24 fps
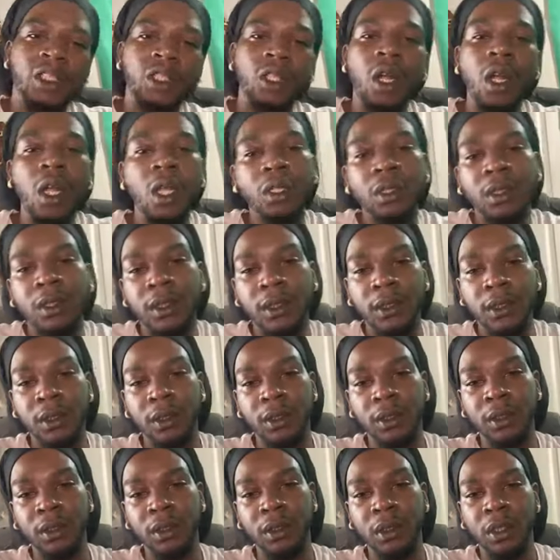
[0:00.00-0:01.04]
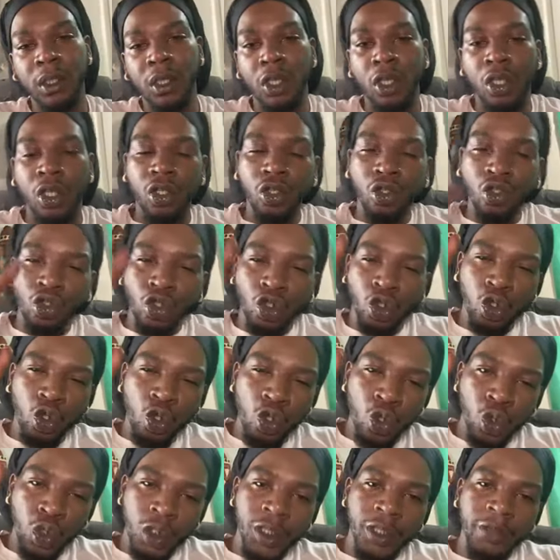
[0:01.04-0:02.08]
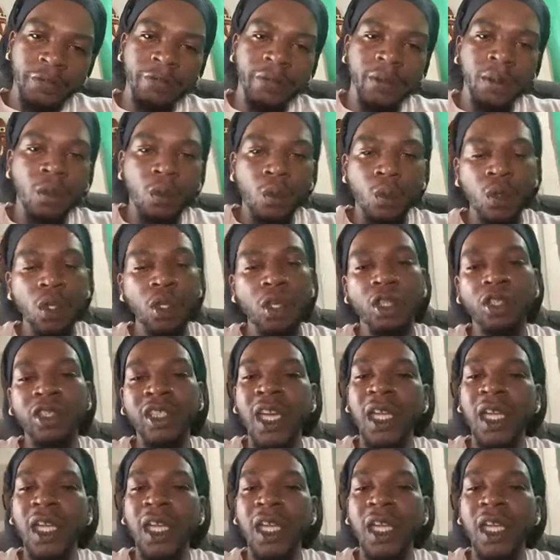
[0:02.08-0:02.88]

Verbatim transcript: darknesses two different worlds.